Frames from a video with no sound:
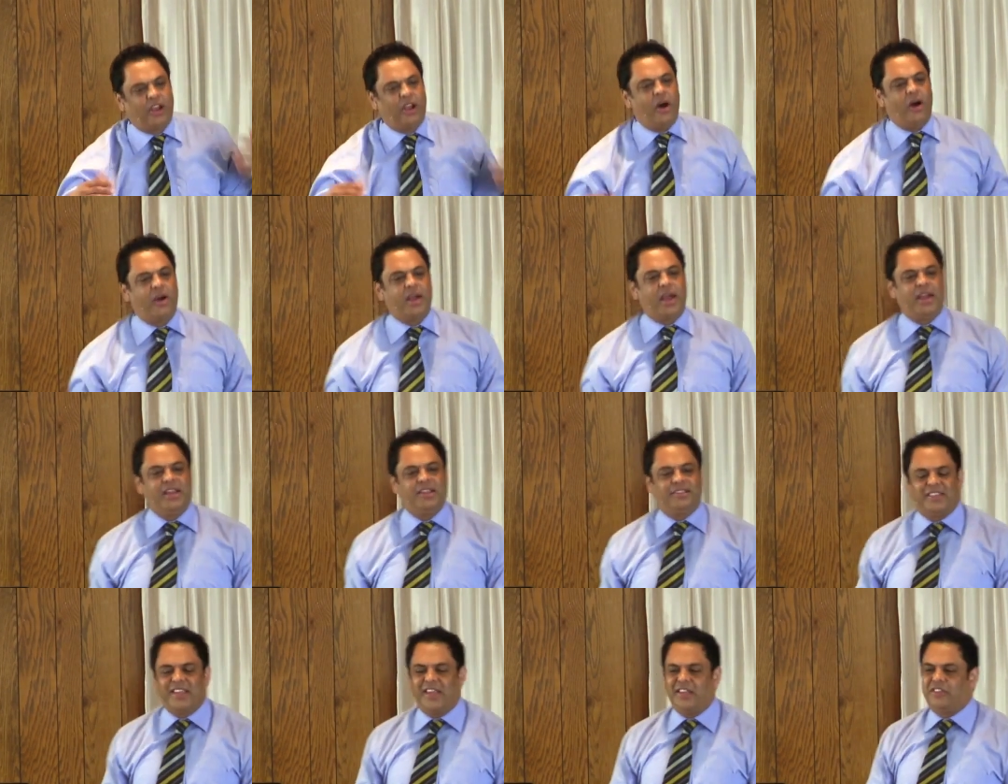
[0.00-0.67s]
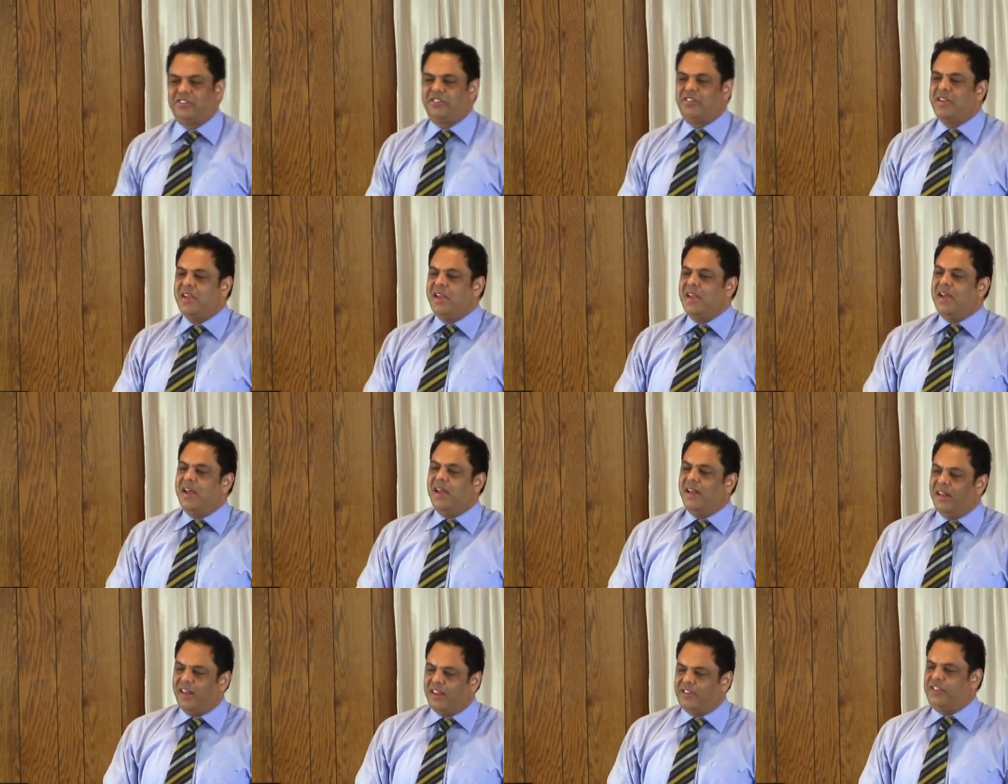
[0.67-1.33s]
along and he says,
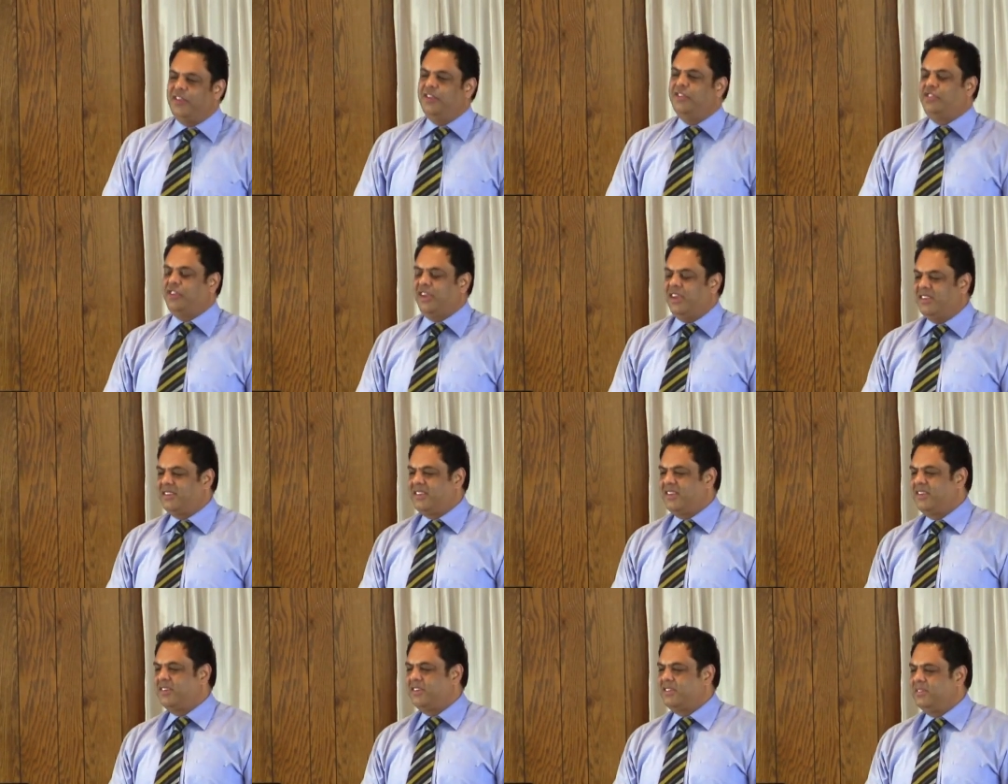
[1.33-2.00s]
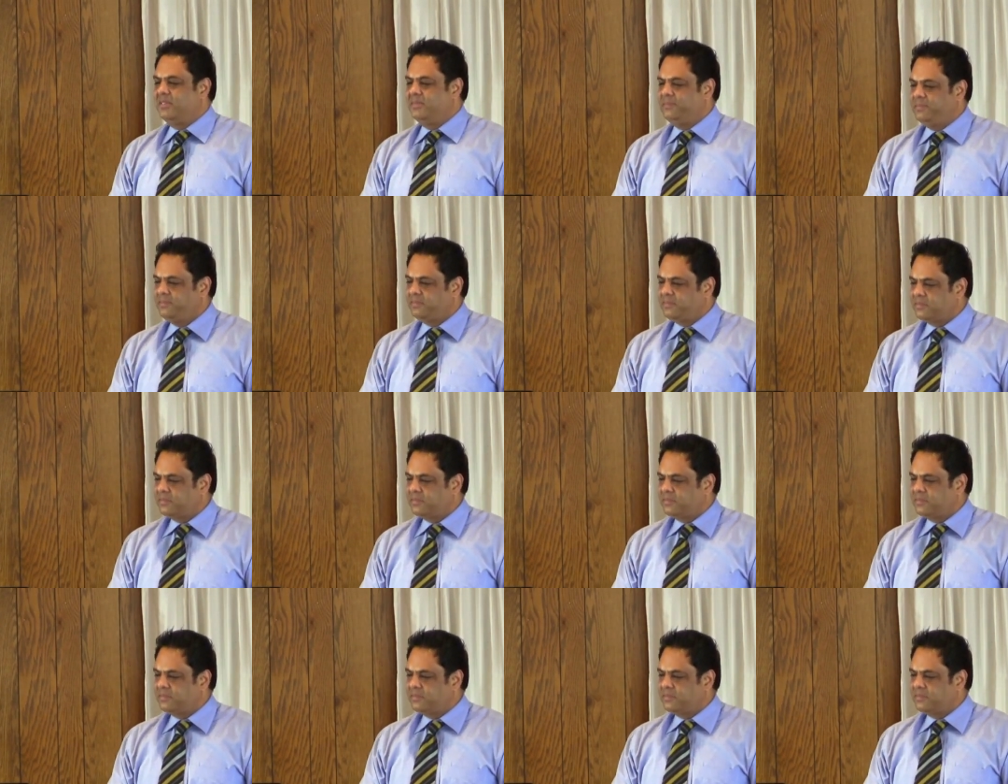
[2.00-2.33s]
listen, Jesus,